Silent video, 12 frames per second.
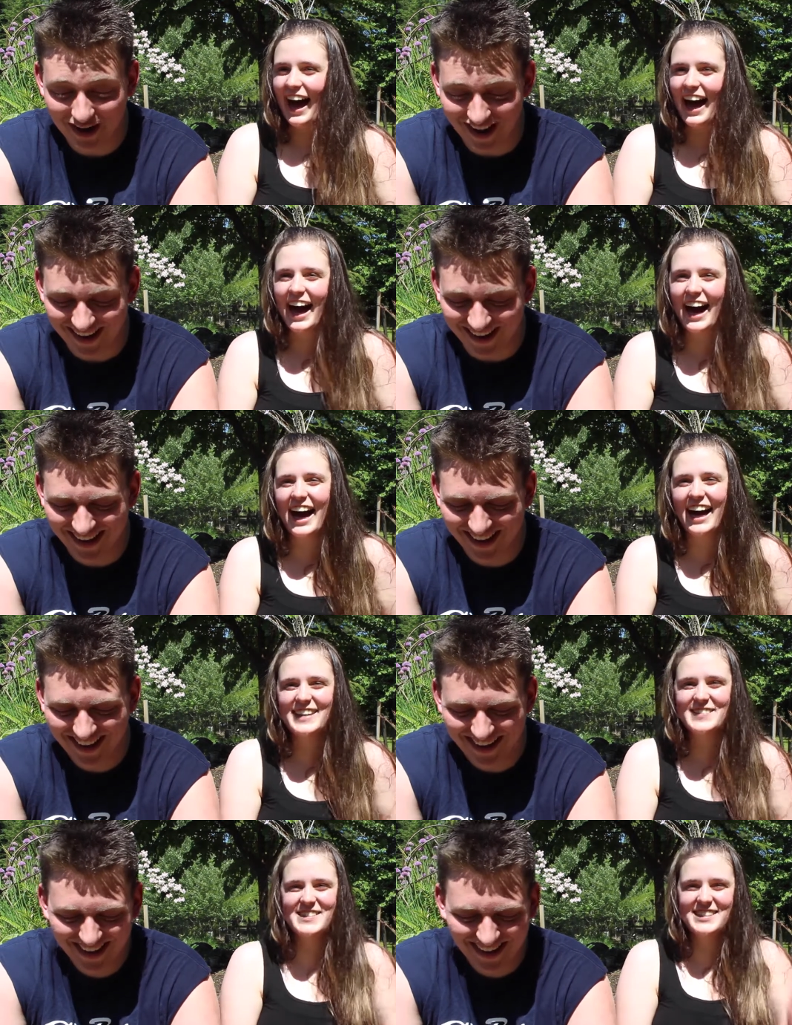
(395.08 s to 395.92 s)
Speaker 1: Day.
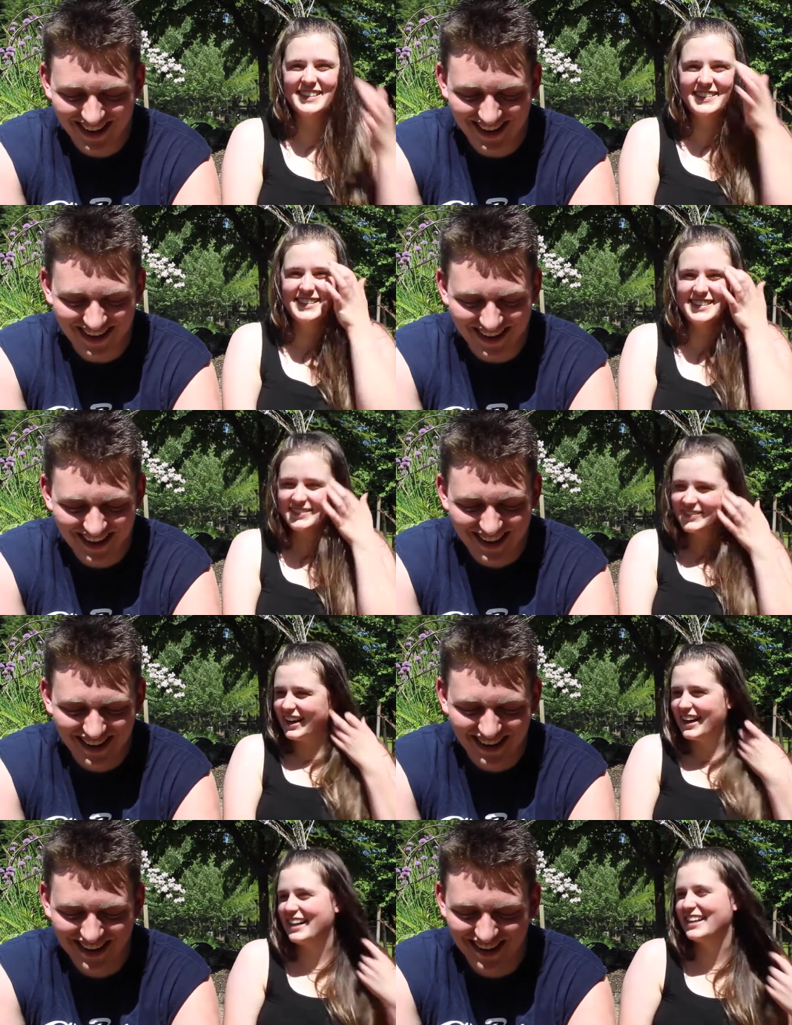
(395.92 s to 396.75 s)
Speaker 2: it's so
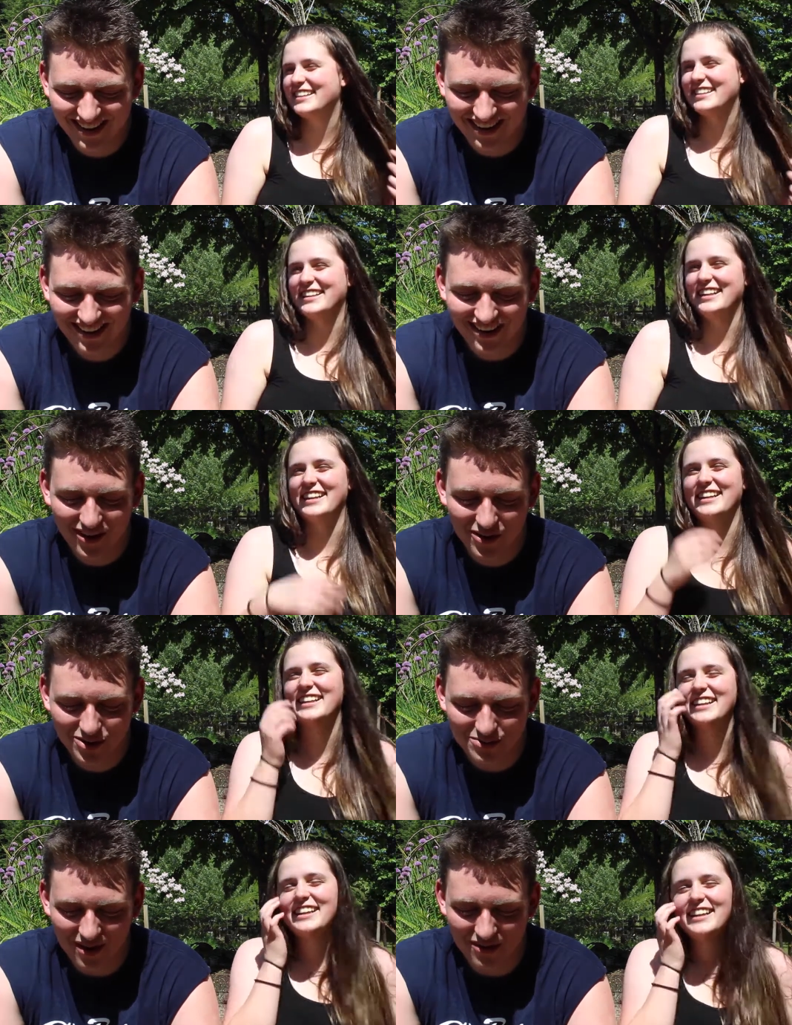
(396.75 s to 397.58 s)
smart.
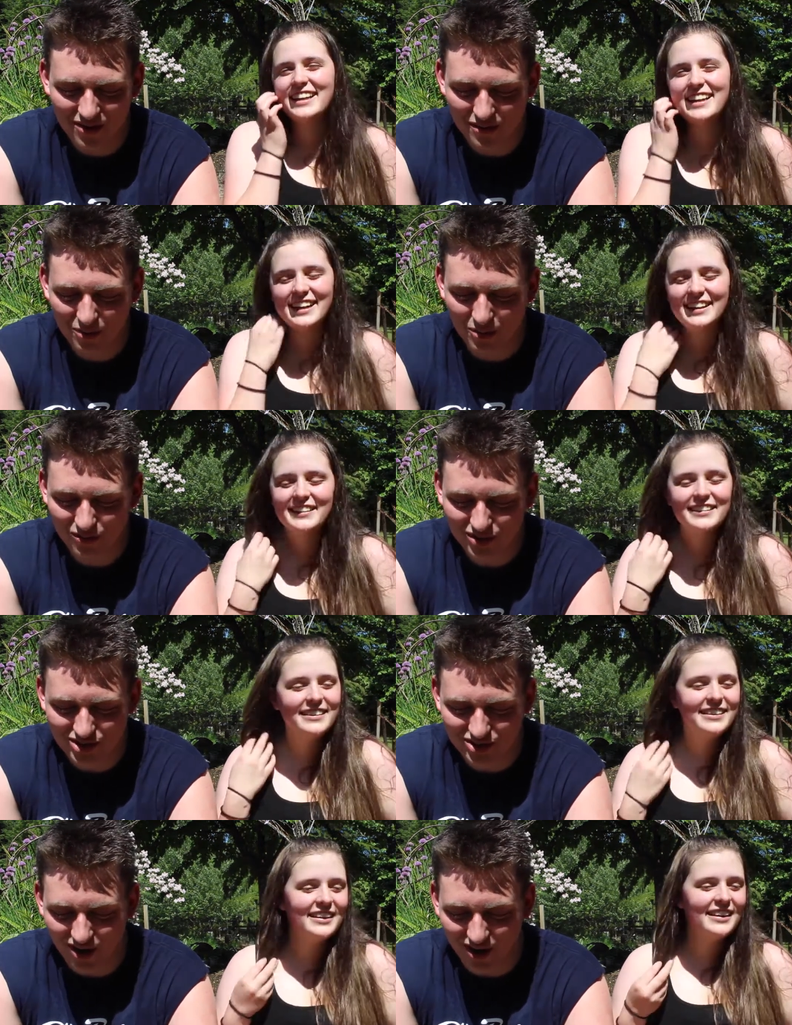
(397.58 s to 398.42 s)
Speaker 1: Who's my favorite movie
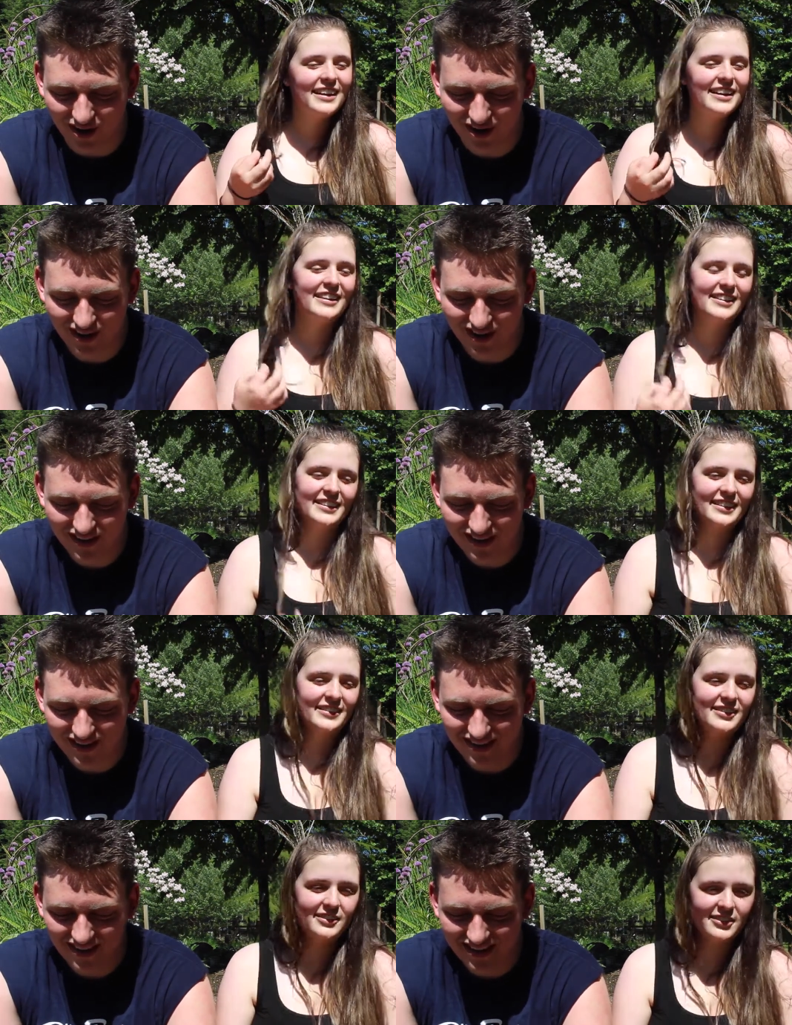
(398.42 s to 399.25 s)
star?
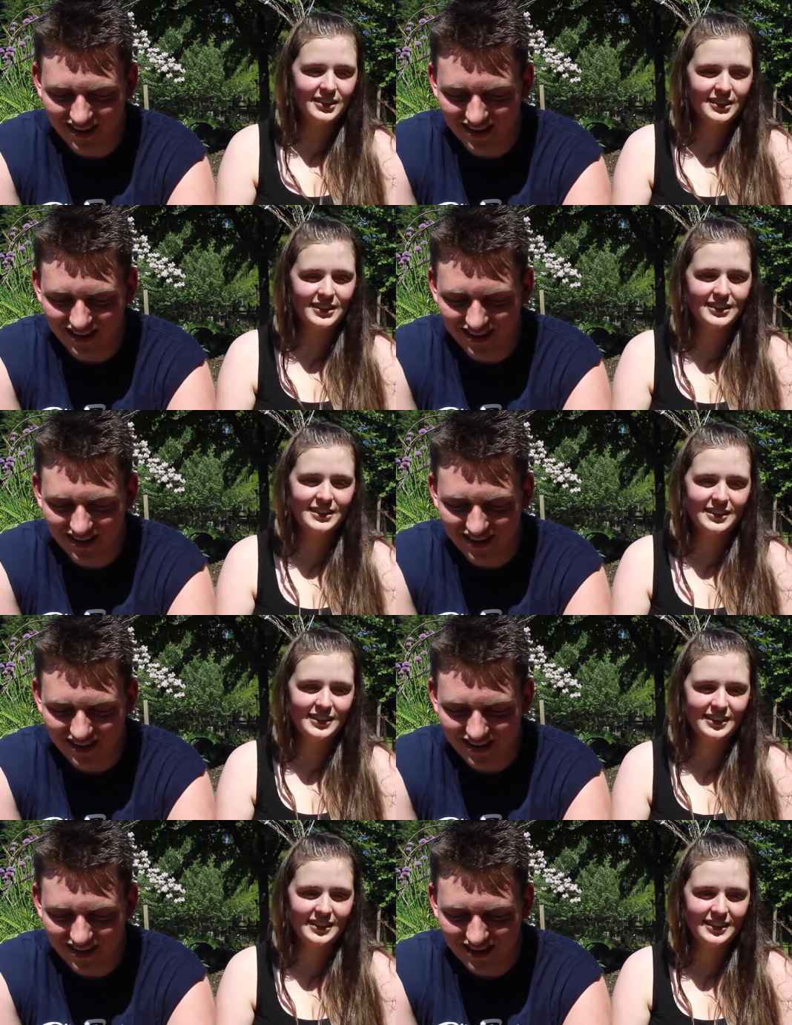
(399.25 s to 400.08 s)
River?
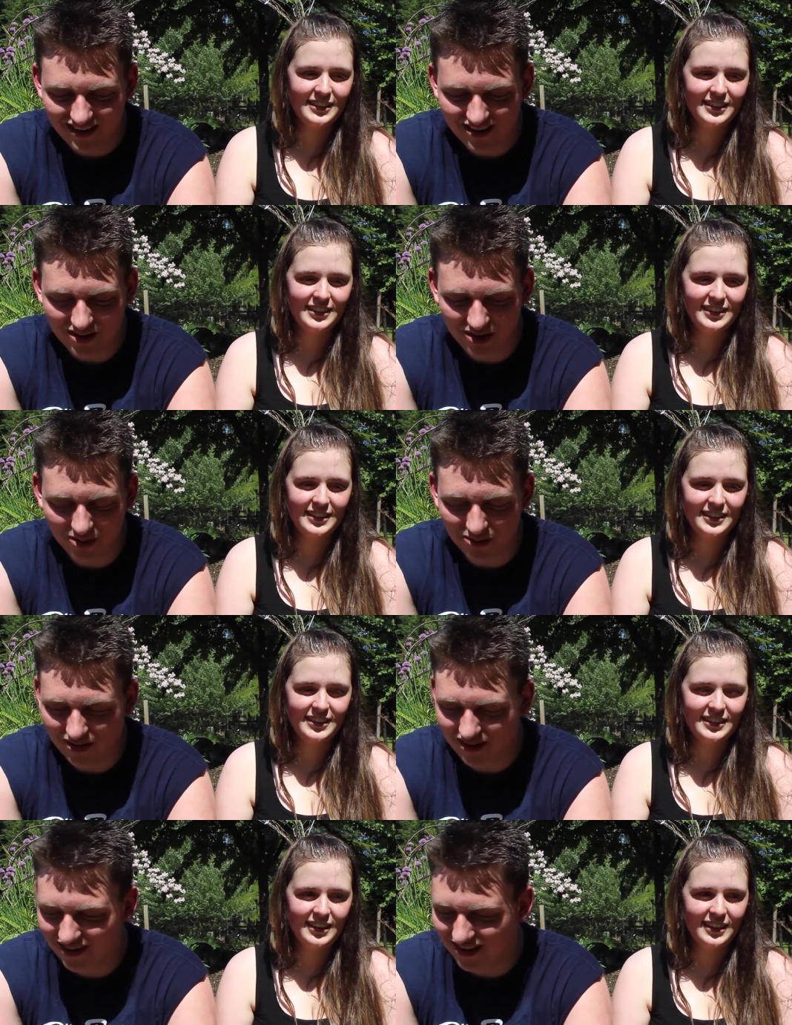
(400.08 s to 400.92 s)
No.
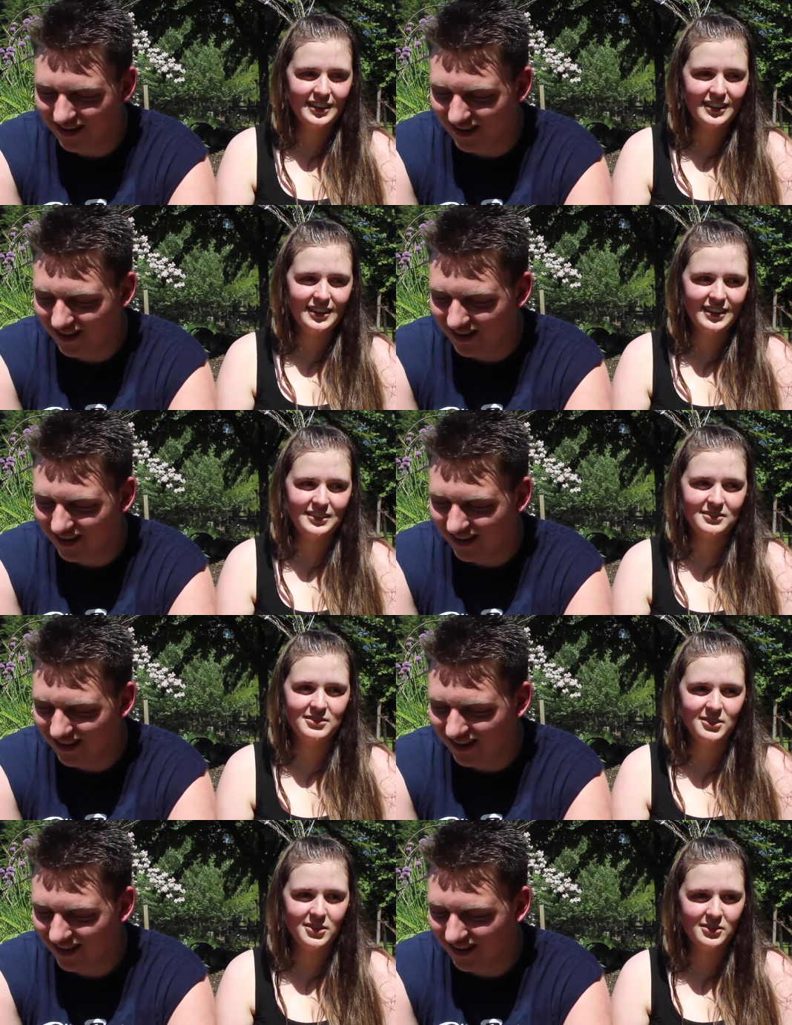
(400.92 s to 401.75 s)
Speaker 2: I don't
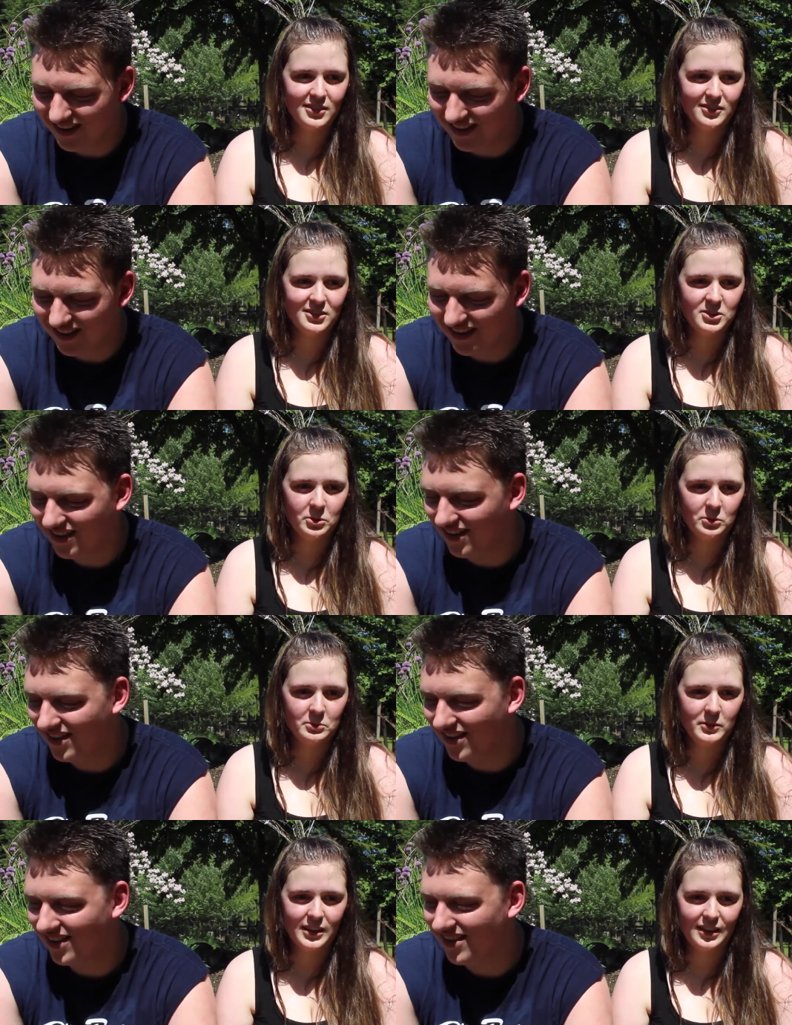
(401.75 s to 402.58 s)
know. You never told
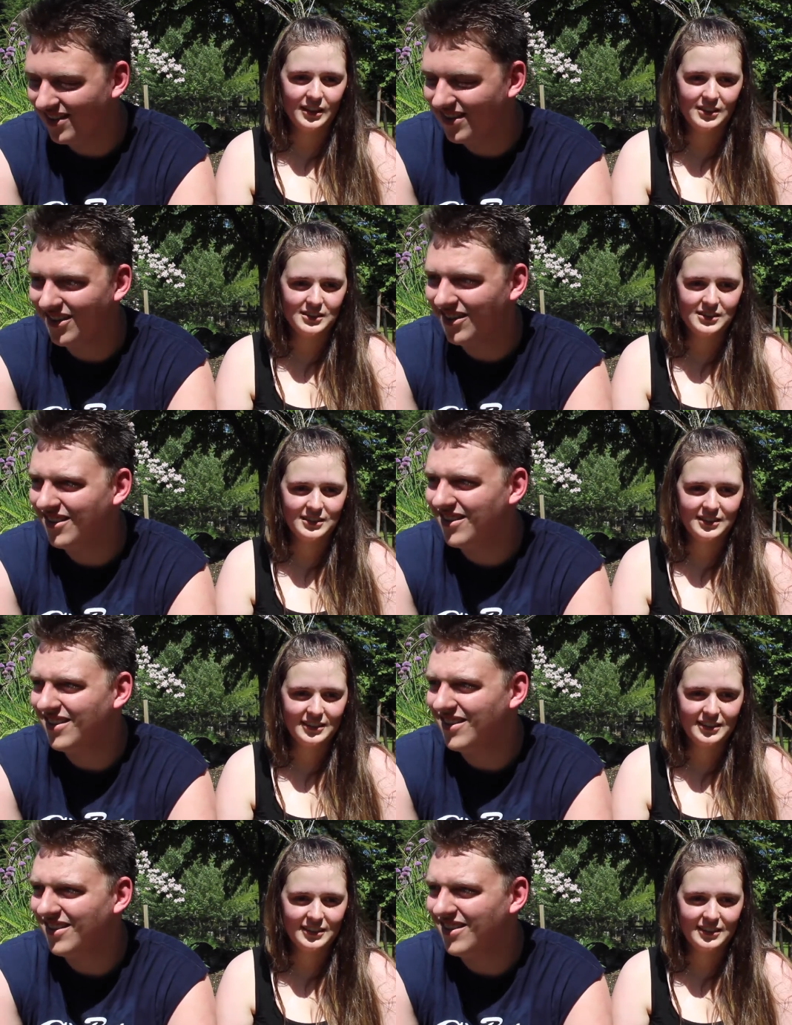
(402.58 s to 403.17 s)
me this.